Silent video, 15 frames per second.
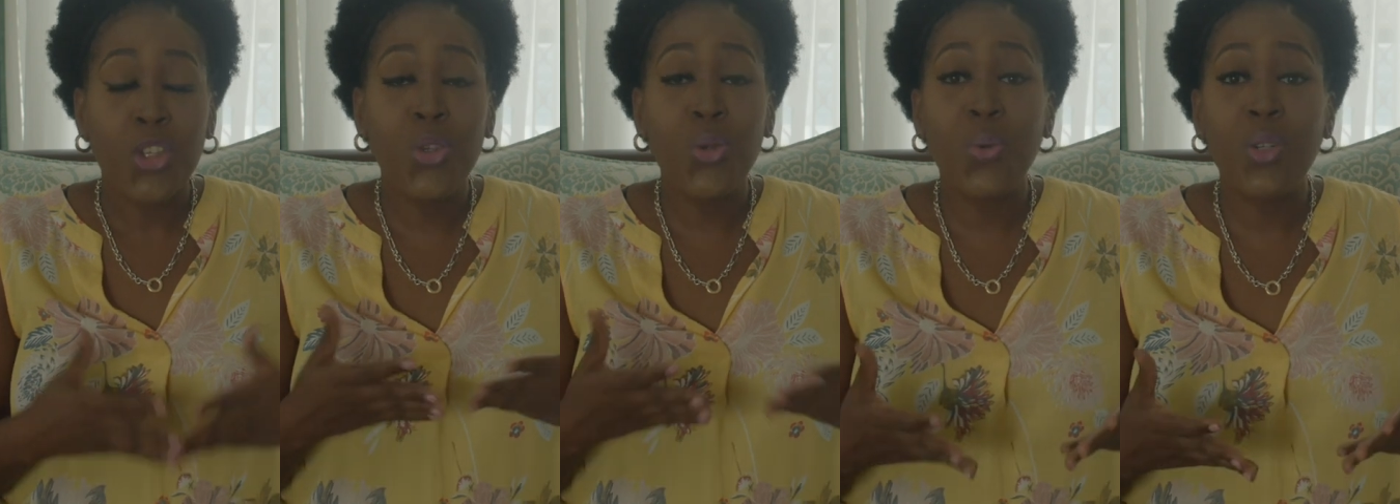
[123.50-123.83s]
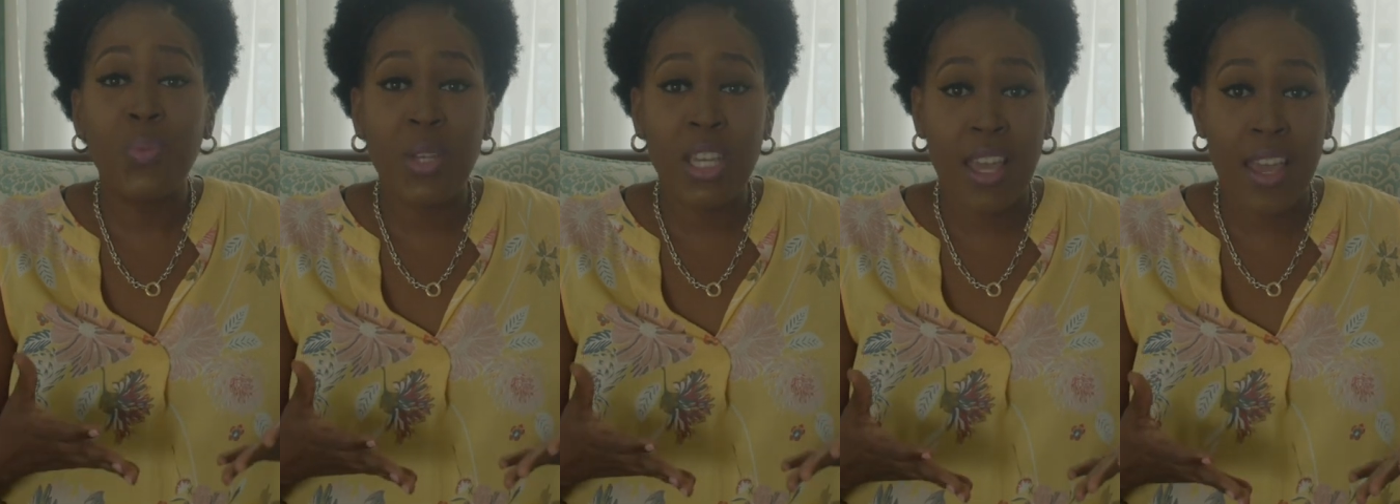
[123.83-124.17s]
you
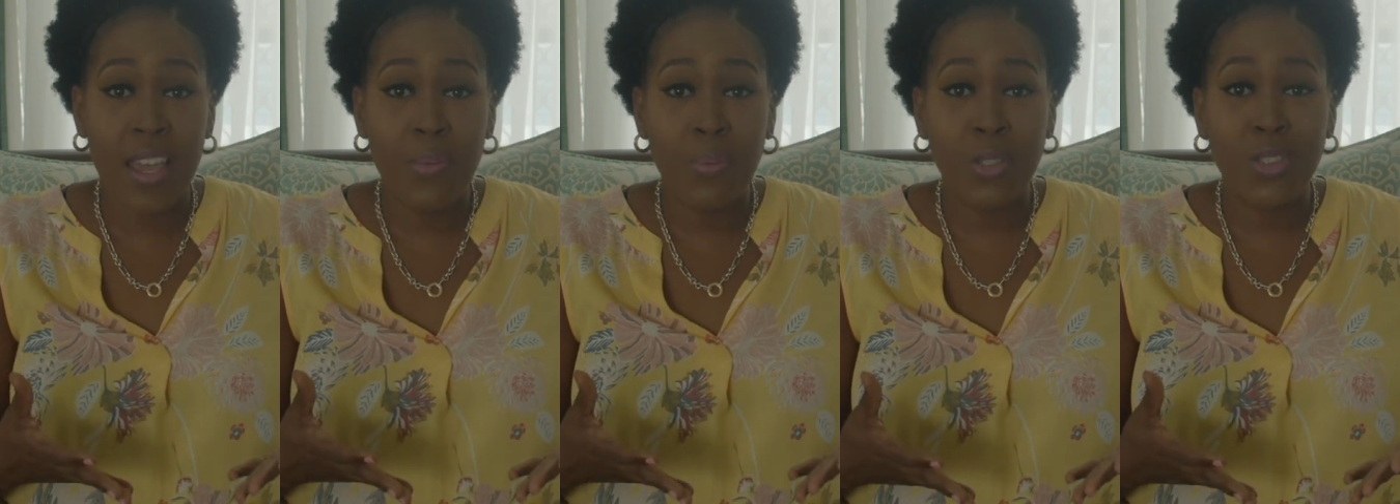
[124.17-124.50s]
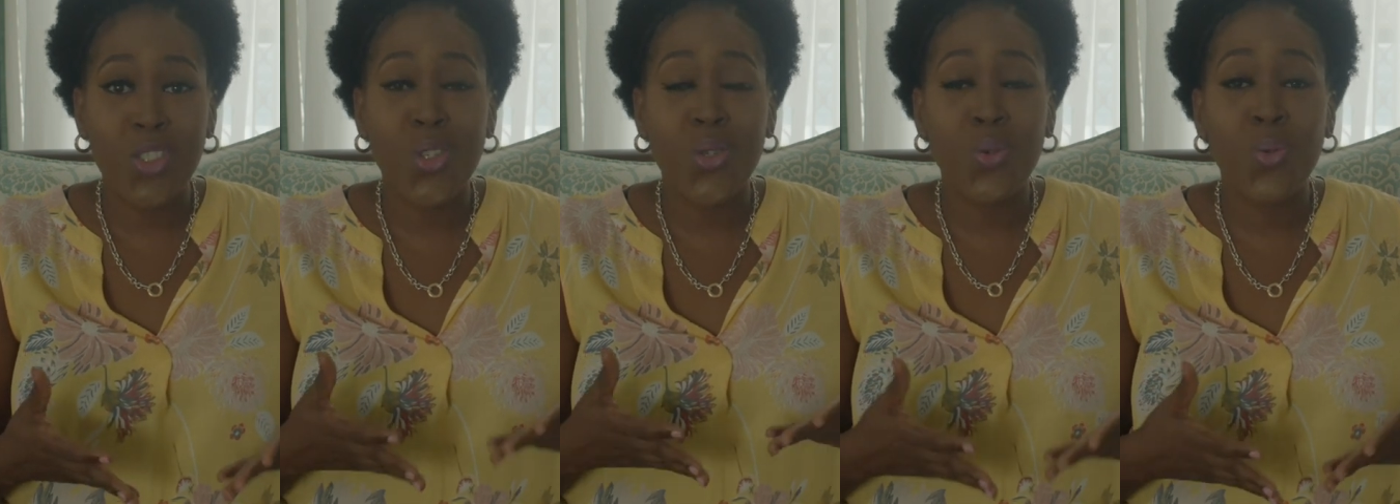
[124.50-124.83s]
would be able
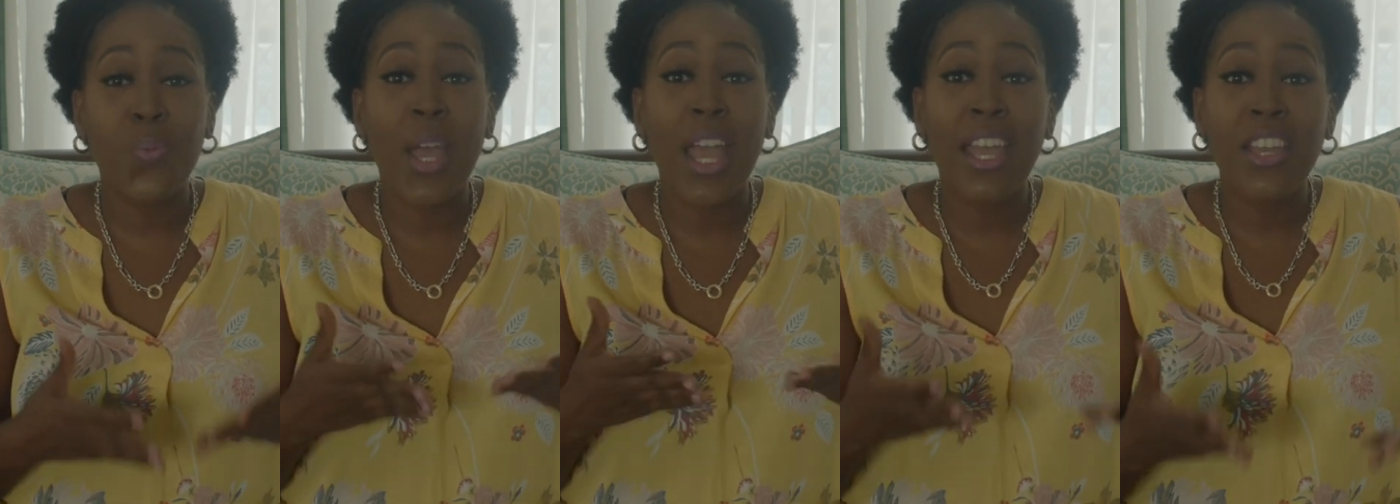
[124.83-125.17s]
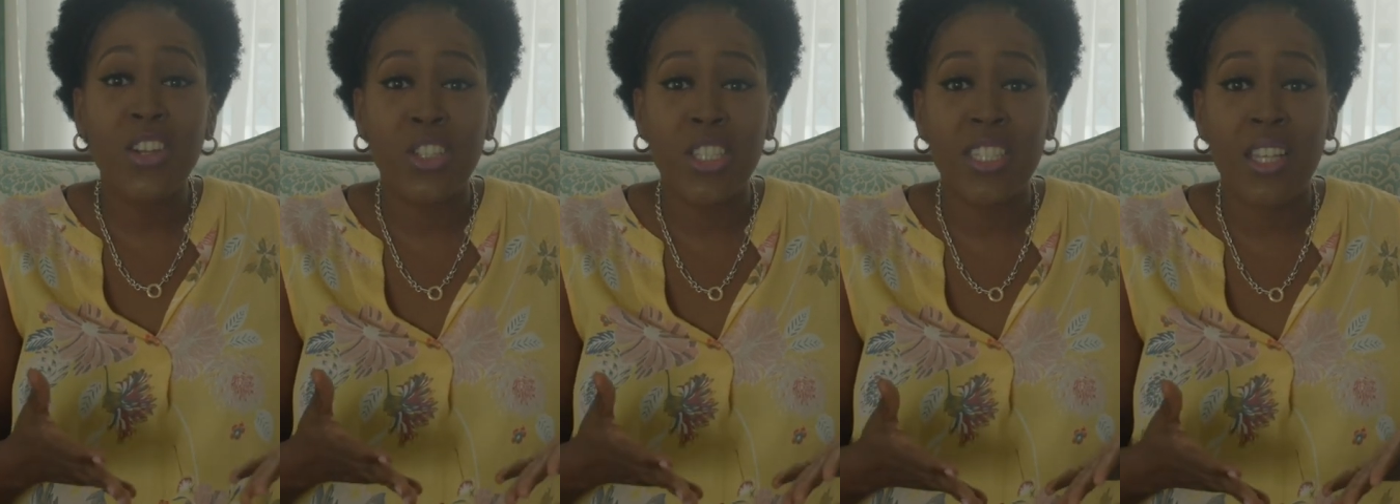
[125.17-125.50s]
to pay
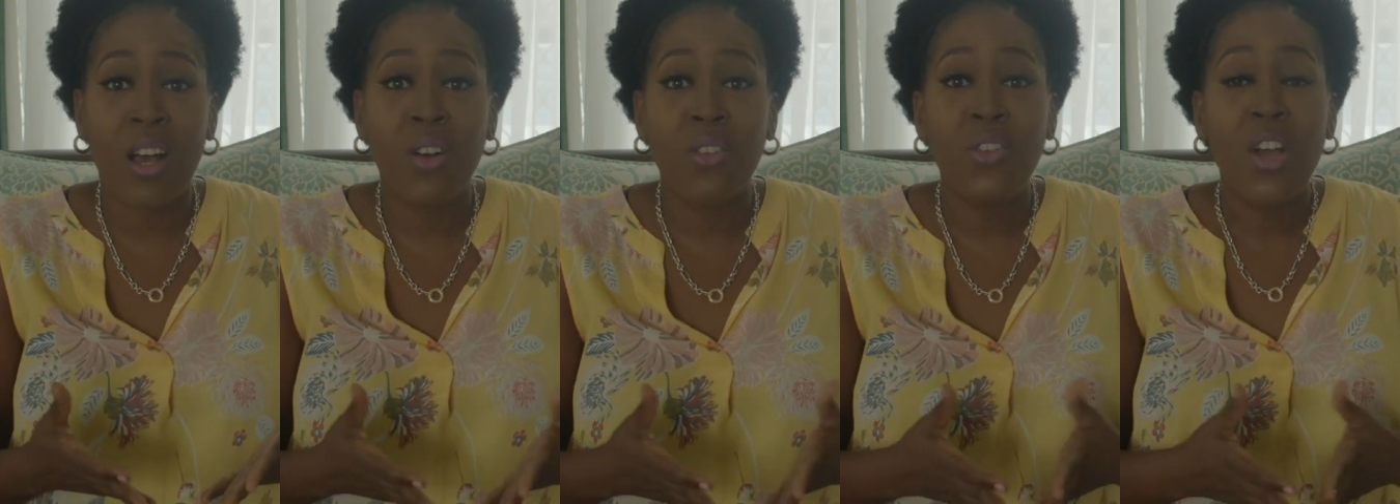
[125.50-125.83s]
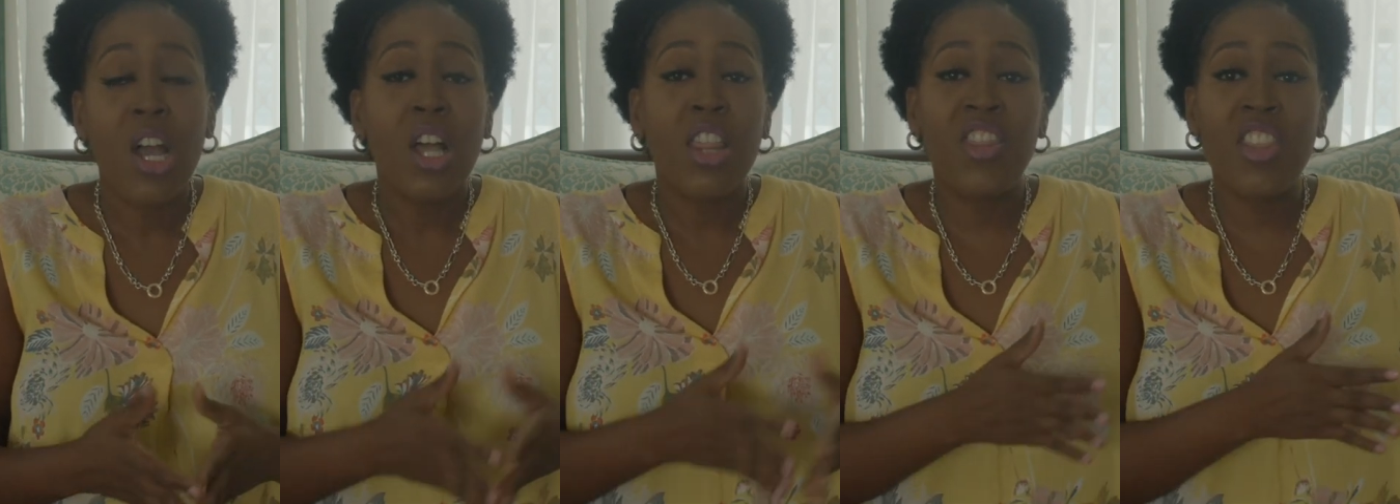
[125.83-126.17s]
yourself
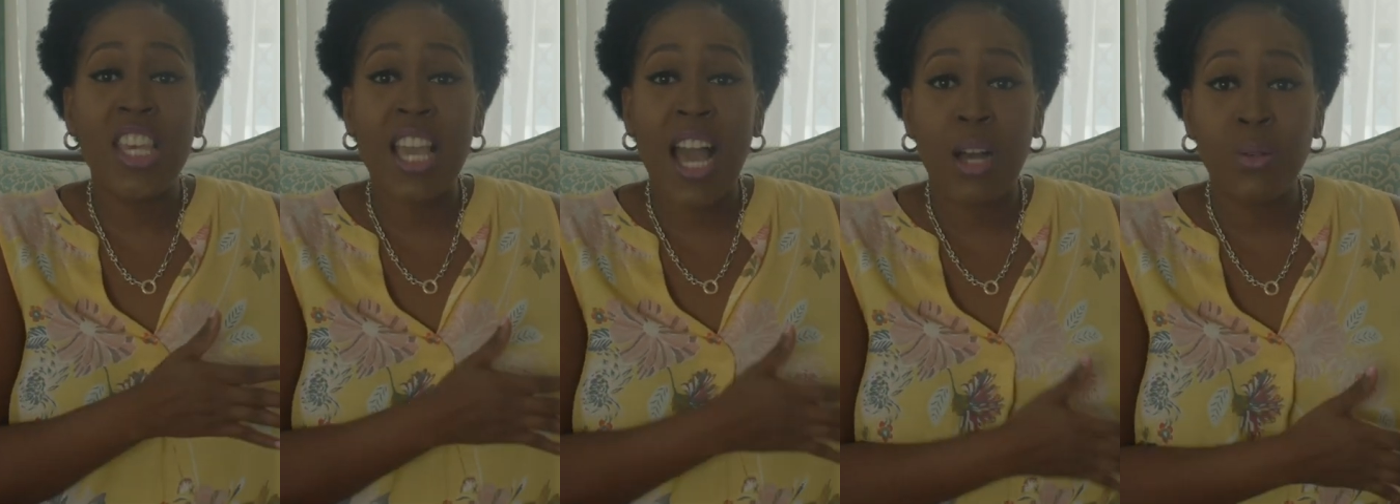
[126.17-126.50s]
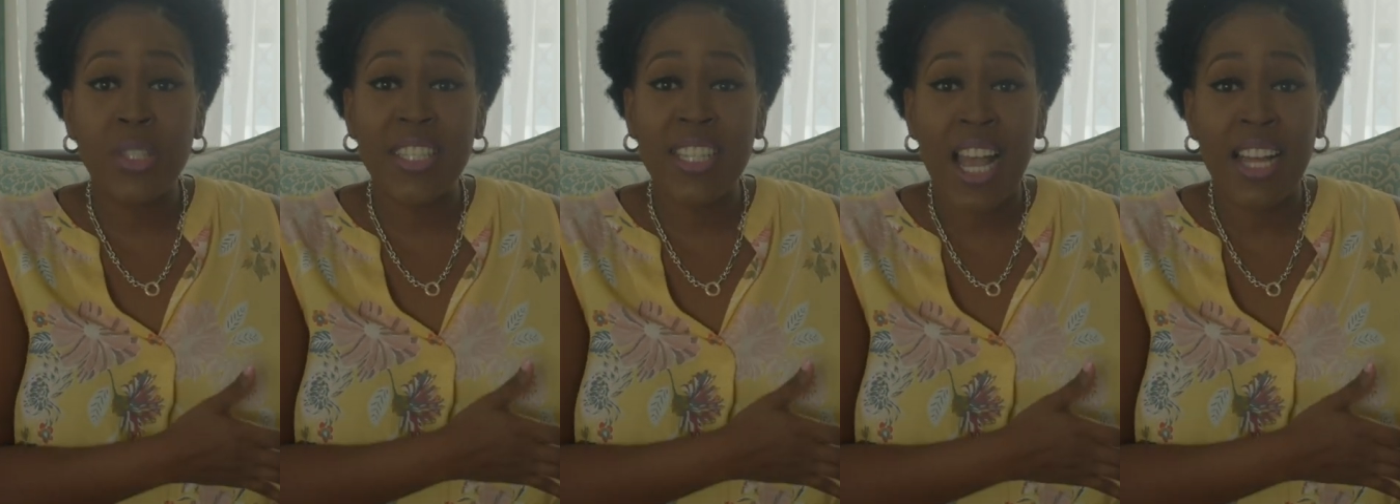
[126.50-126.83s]
the
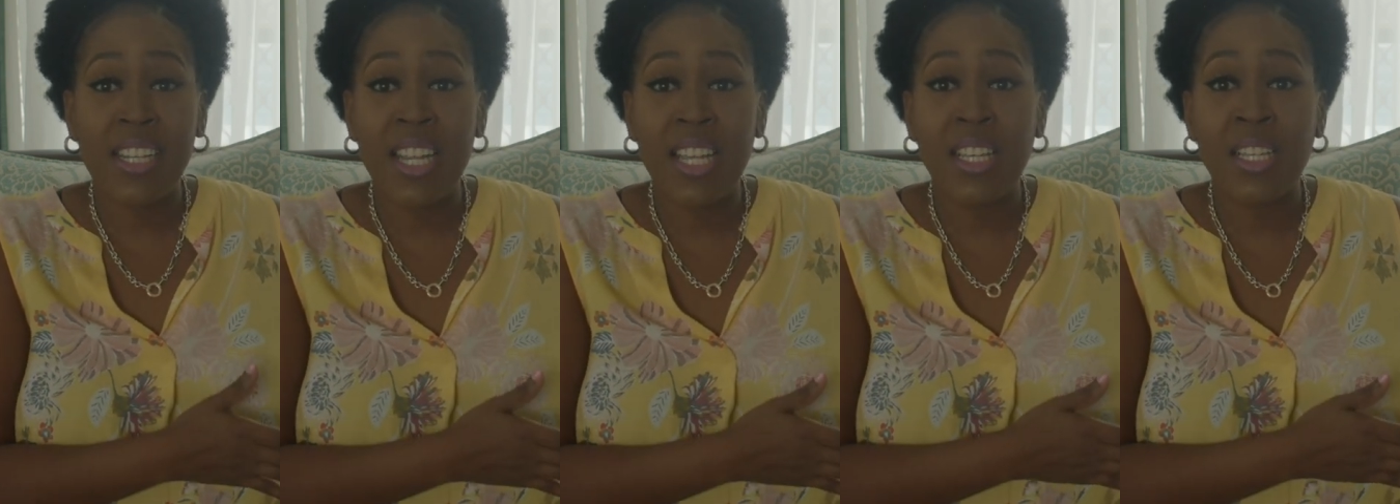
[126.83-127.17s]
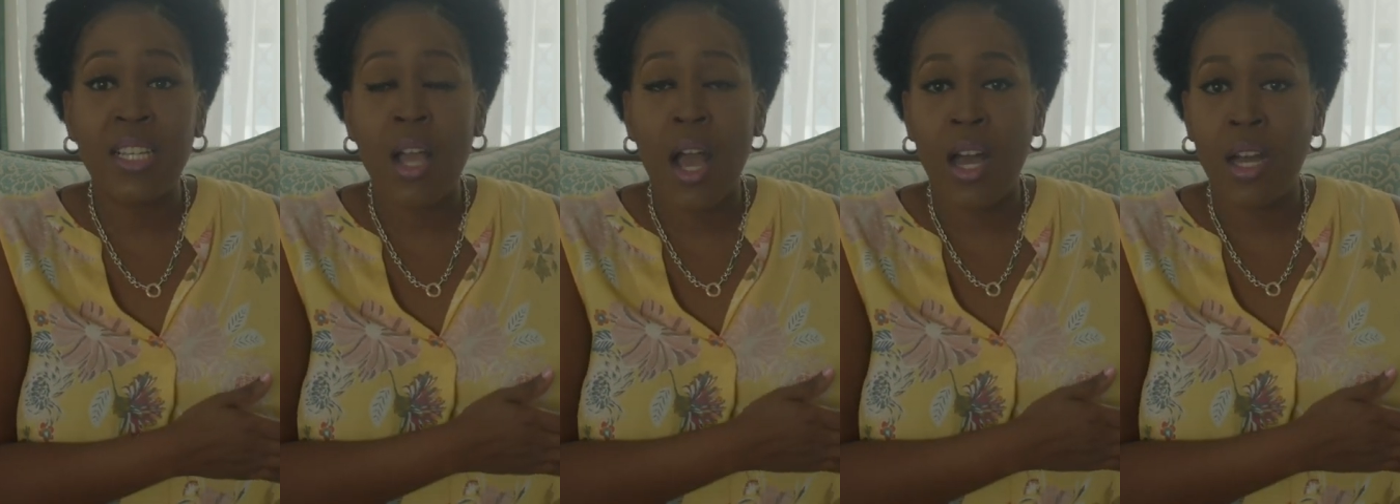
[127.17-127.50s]

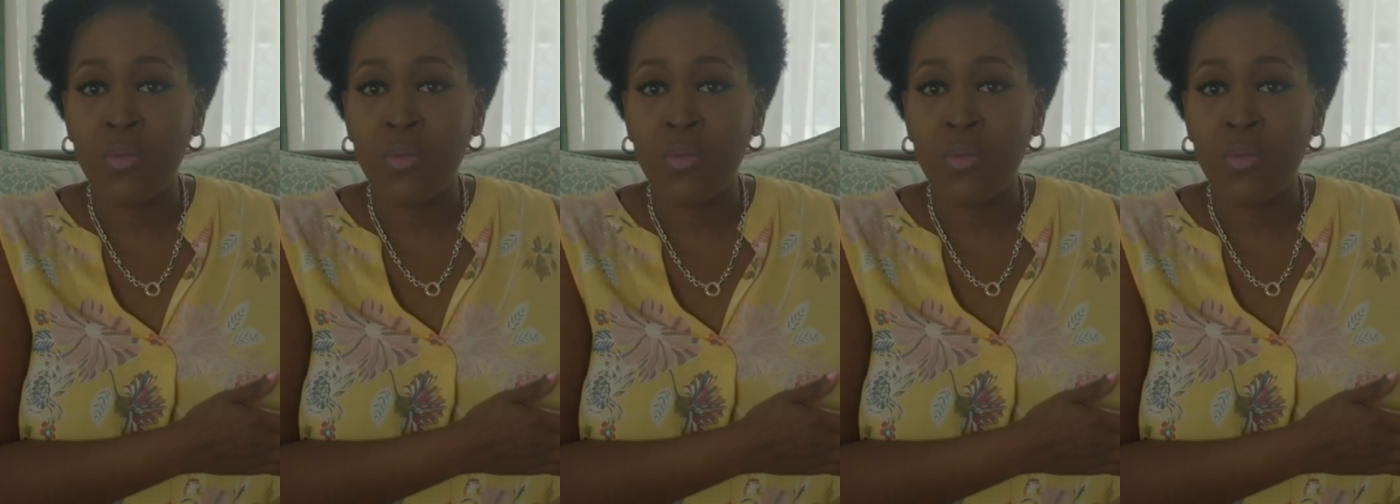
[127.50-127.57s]
outstanding